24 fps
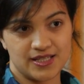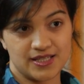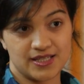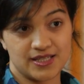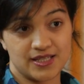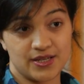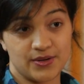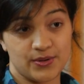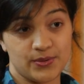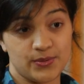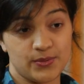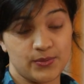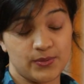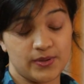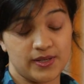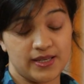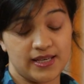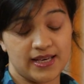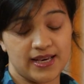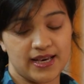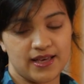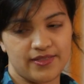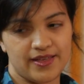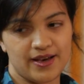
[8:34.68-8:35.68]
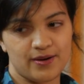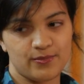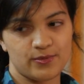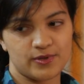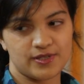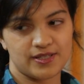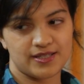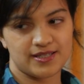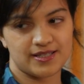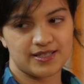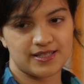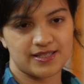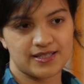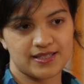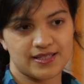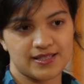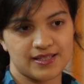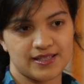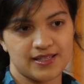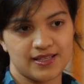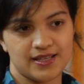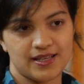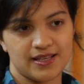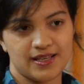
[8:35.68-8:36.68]
so yeah, that
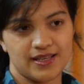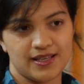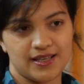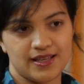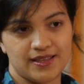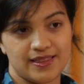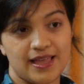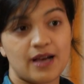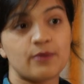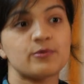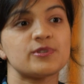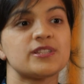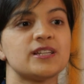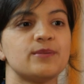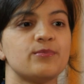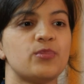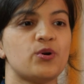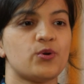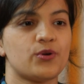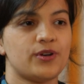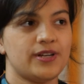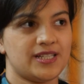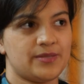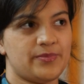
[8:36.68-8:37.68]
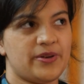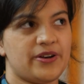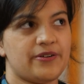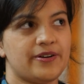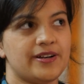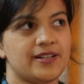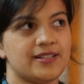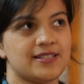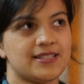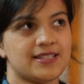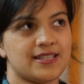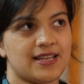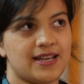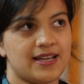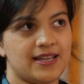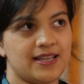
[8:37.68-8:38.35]
was that was an important experience.